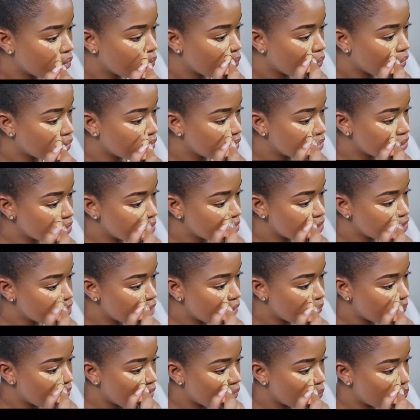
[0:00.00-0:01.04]
Well, this is the
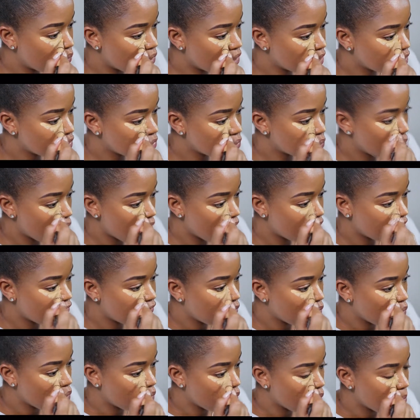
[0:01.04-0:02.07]
shape that works well
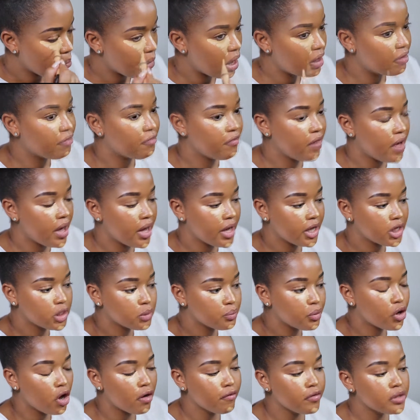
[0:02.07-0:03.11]
for my face,
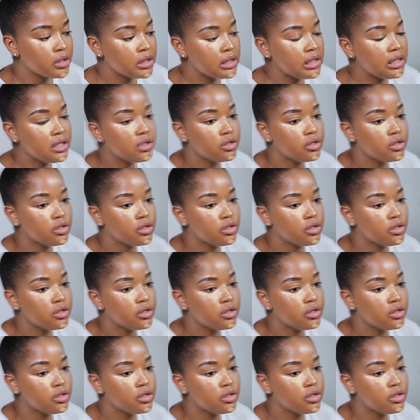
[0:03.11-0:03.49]
but obviously